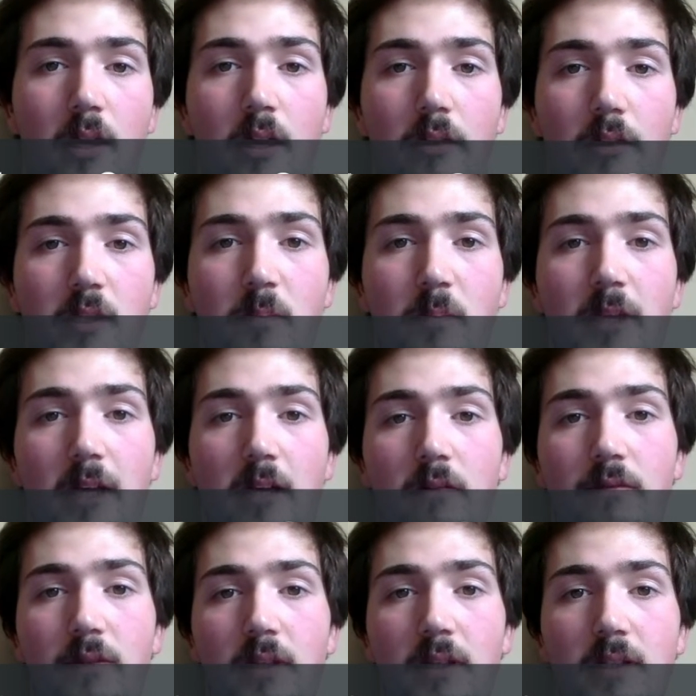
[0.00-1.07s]
This would be out of
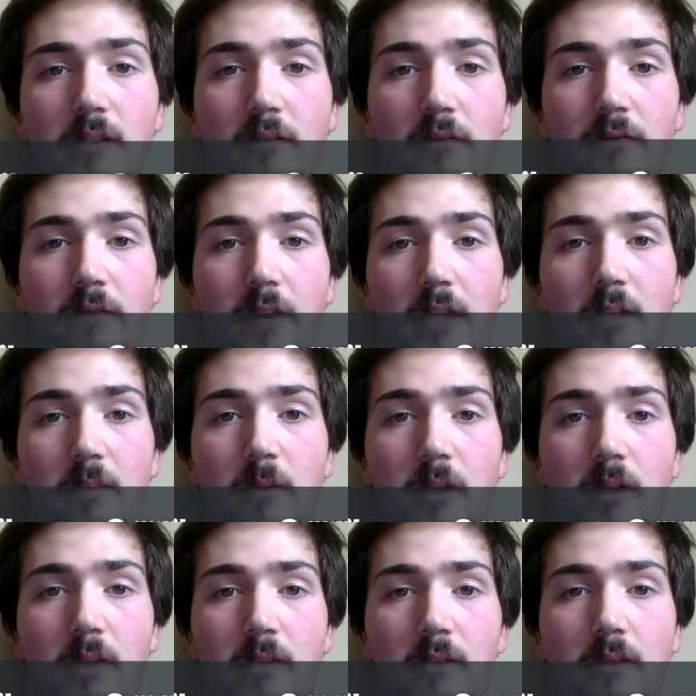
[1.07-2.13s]
a list of
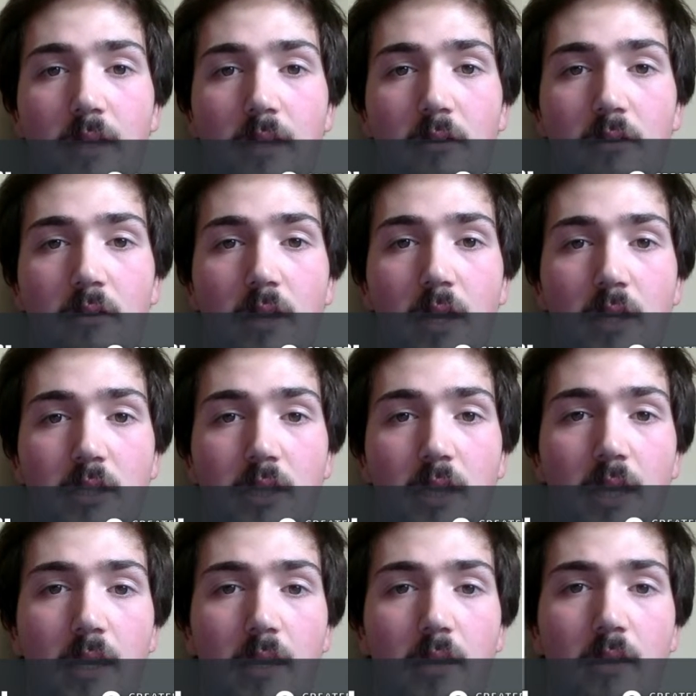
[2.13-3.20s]
antibodies that are
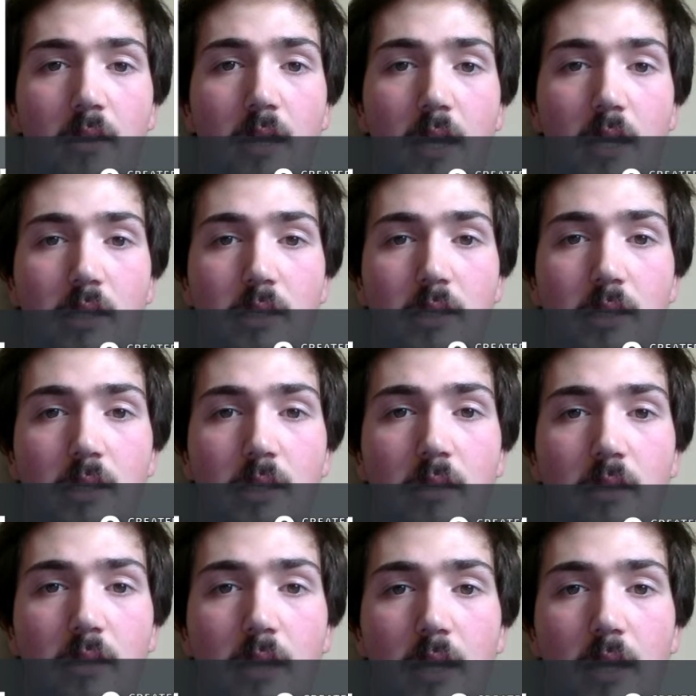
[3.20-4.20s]
IgA, IgD,